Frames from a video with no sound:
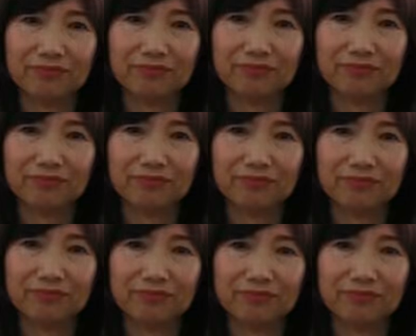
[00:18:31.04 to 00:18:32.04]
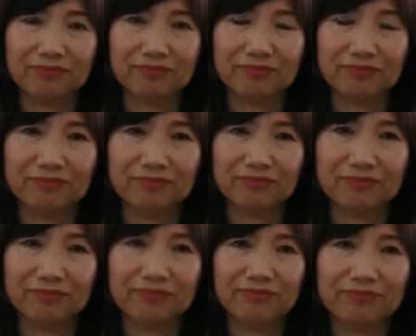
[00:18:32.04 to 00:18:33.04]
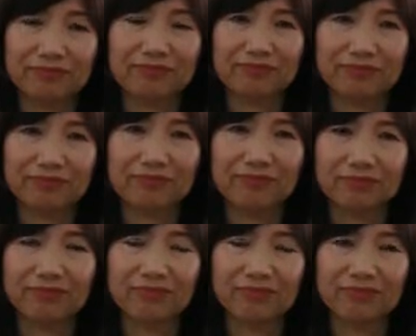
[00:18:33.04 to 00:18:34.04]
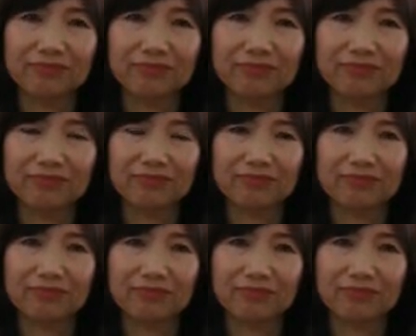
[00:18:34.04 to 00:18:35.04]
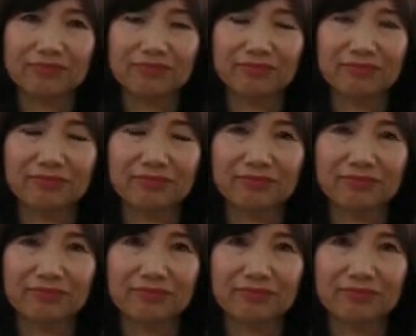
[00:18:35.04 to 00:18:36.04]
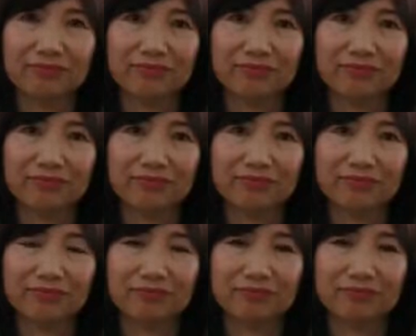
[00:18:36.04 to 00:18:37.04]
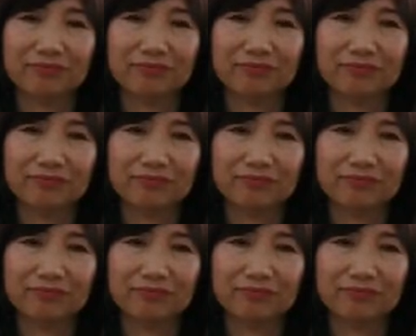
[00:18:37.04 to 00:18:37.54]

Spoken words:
(silent)